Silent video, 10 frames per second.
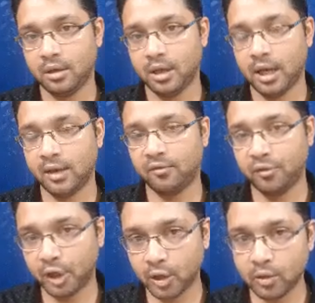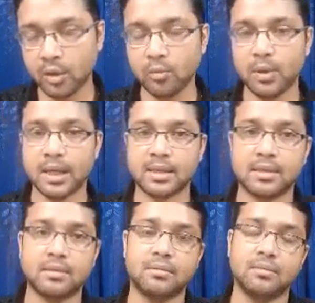And frequently we are
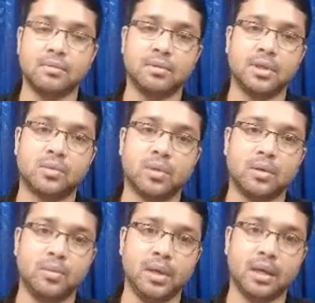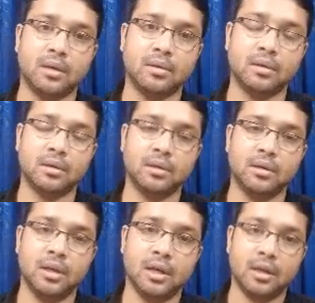this one we
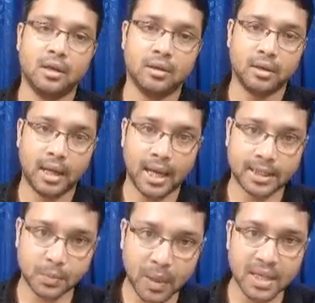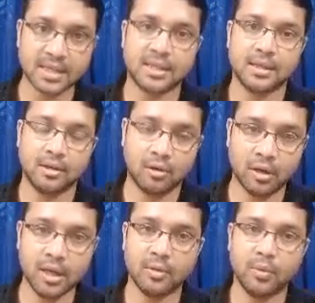are experience,
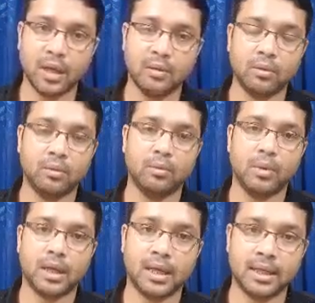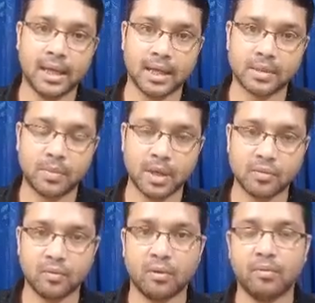okay, we are getting
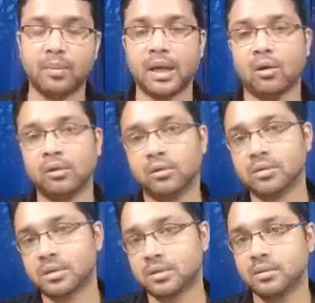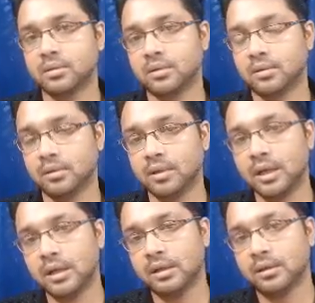experience of by all those
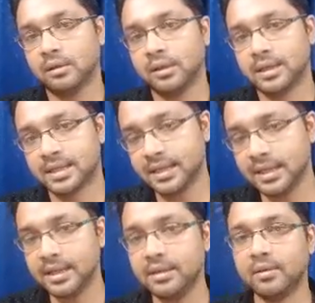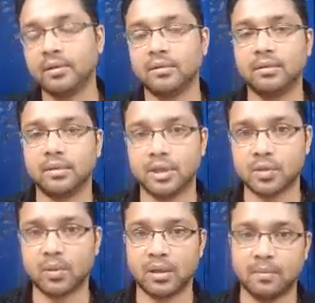recently
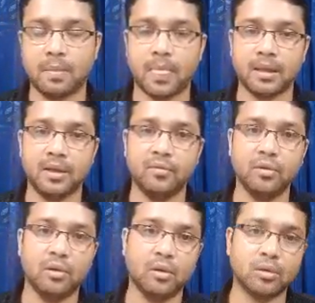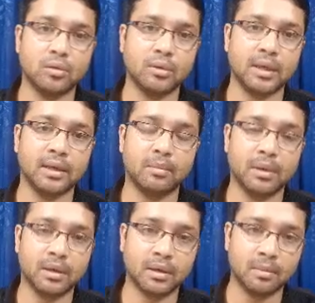this one. If you go to
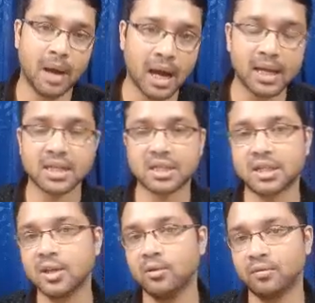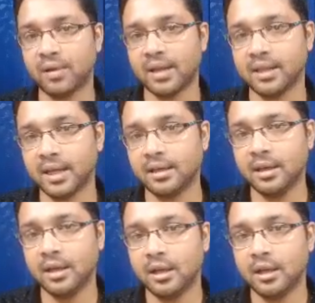Maharashtra, you will find that